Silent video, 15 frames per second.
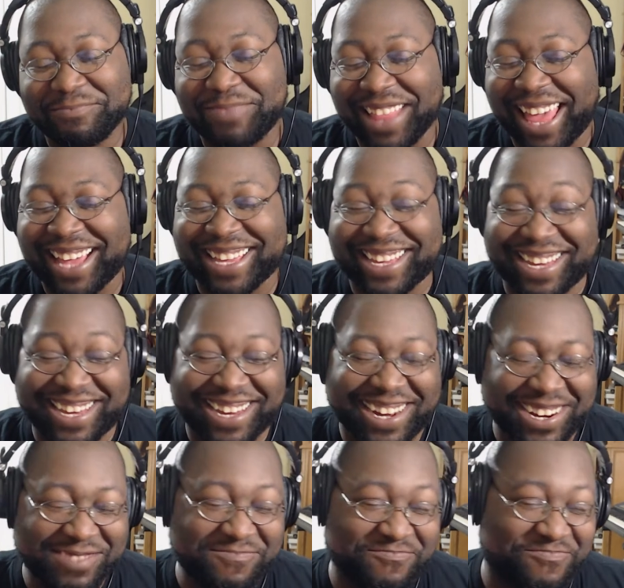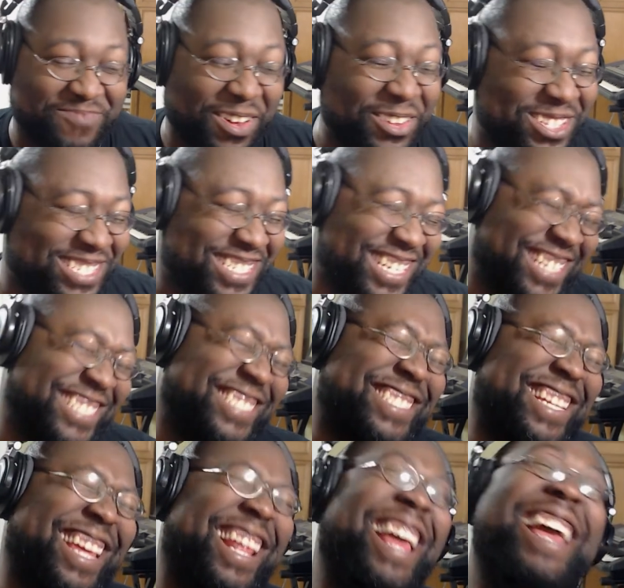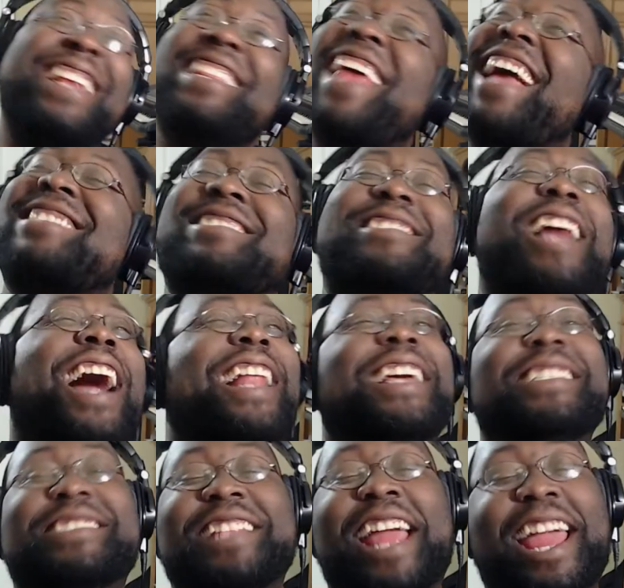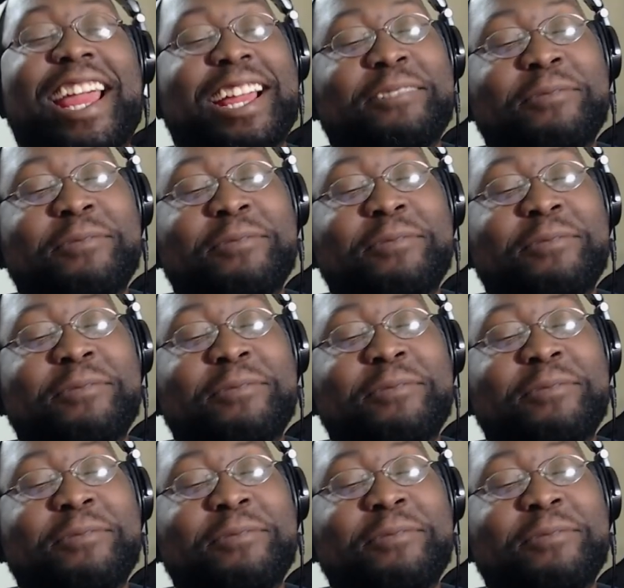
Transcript: Blackguard Boltington. That's not his name.